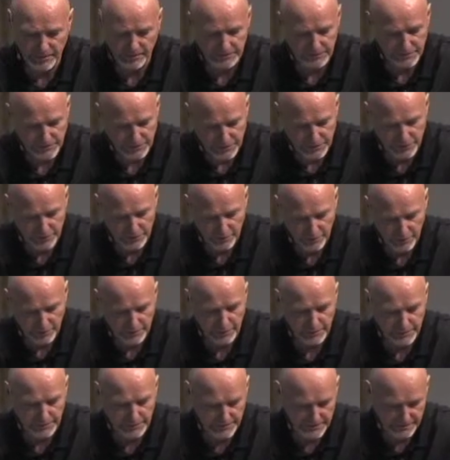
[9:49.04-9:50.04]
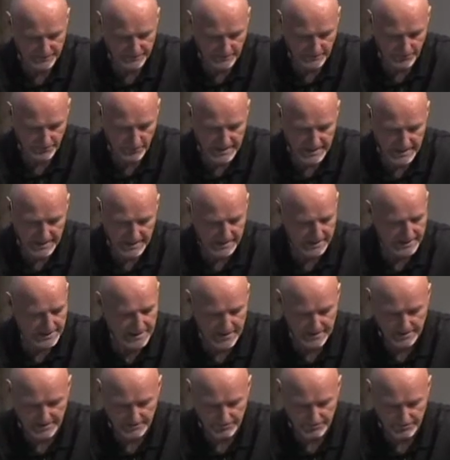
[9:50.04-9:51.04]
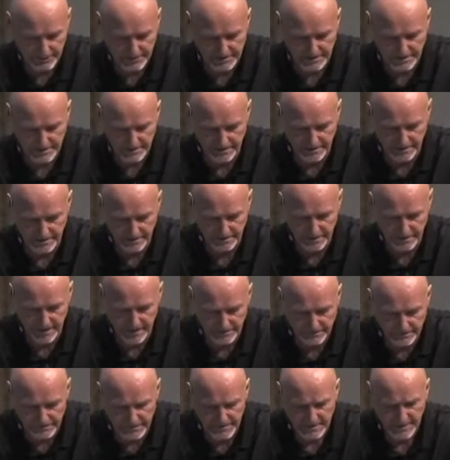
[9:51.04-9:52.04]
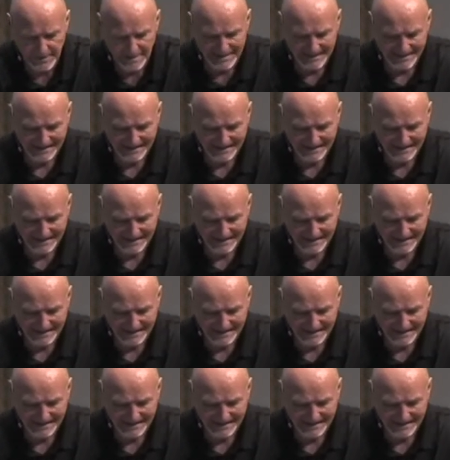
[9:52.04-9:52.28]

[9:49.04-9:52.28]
with the scruples of the weak and not to please ourselves.